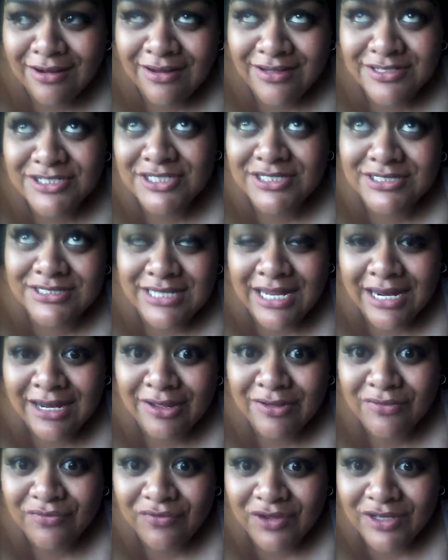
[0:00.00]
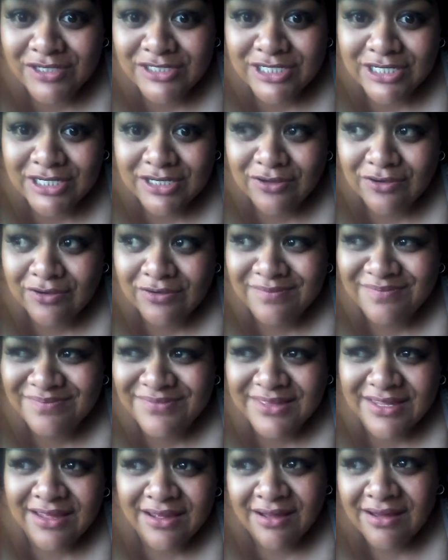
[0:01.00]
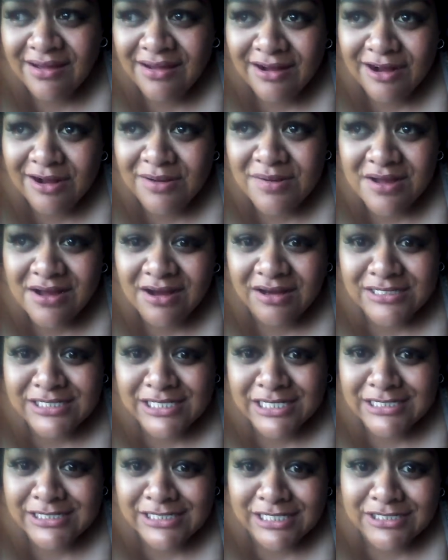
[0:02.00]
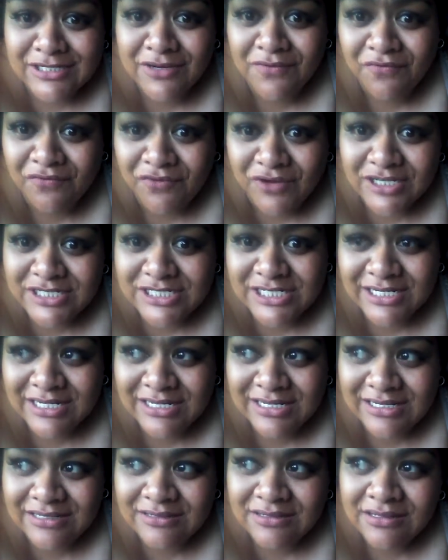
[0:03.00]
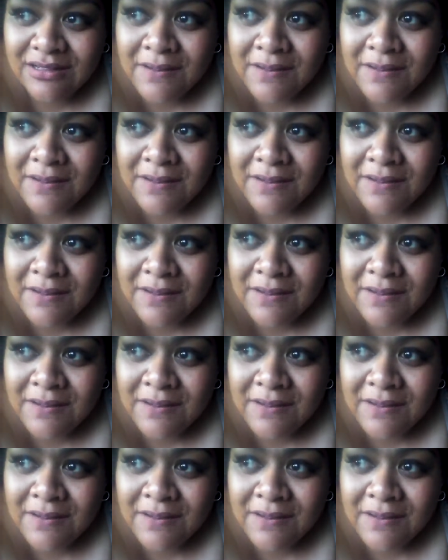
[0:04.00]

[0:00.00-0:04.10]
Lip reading: she's dating a freshie, or oh my gosh, she's such a freshie.